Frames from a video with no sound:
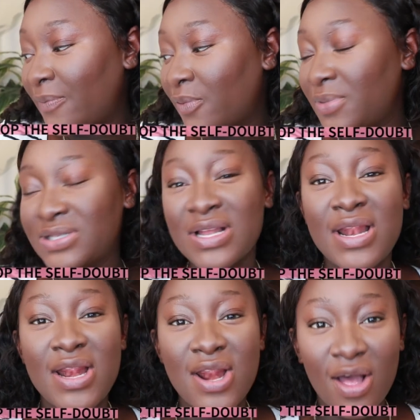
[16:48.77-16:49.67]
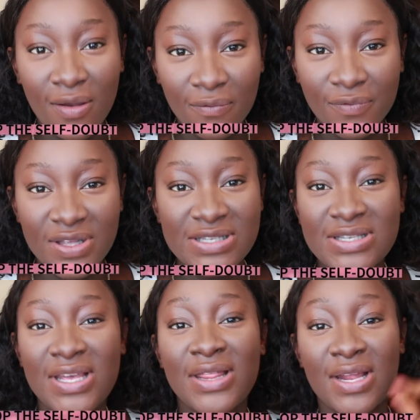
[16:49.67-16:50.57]
for me to love the
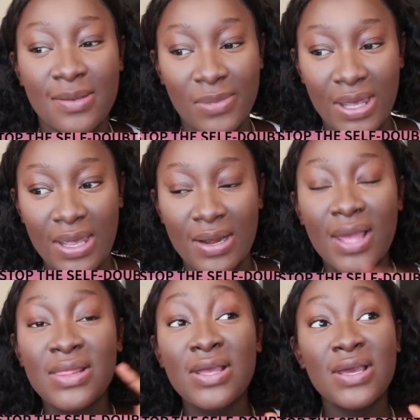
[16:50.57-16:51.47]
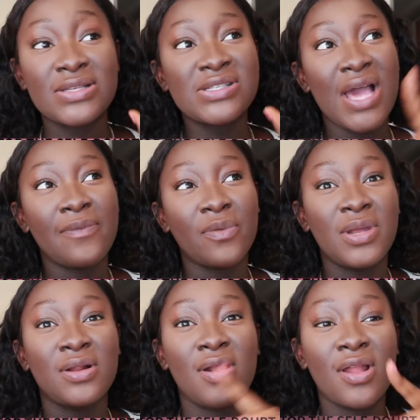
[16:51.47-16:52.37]
skin that I'm in. I think it's time for
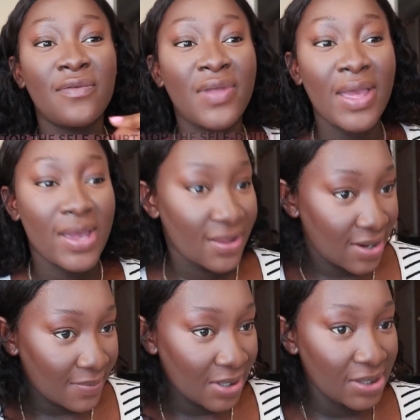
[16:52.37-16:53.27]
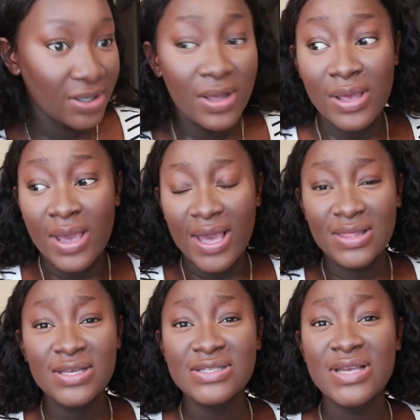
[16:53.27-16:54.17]
me to love the hair that I'm in. I
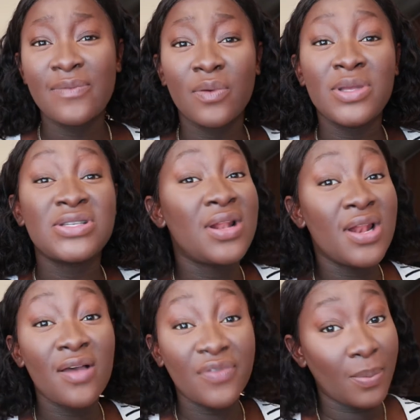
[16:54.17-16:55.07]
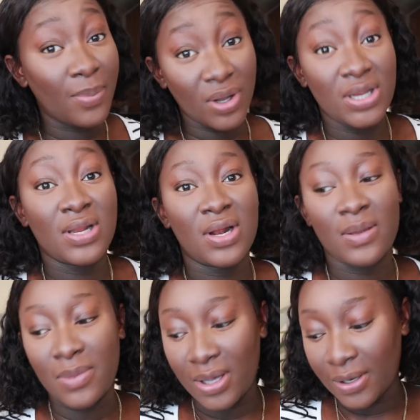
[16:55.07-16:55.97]
think it's time for me to love the body that
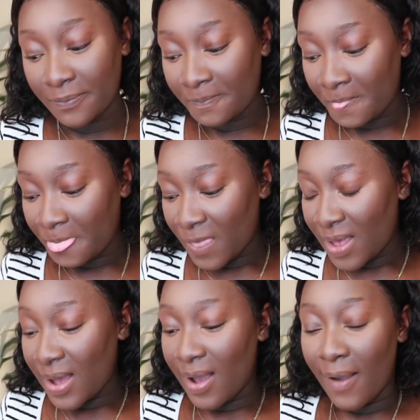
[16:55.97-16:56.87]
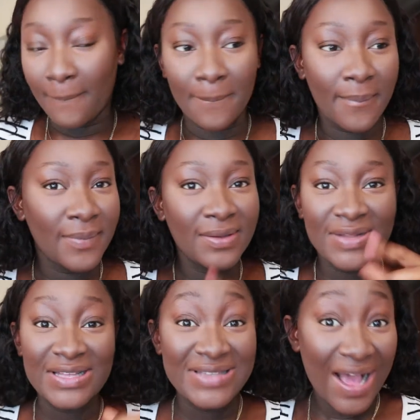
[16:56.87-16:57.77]
I'm in.
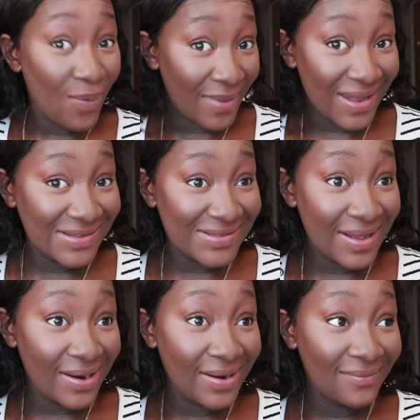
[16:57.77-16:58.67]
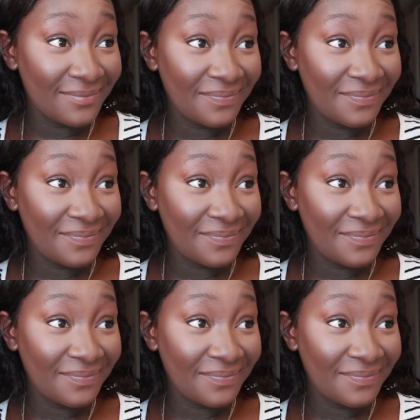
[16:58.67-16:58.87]
That's how mine started.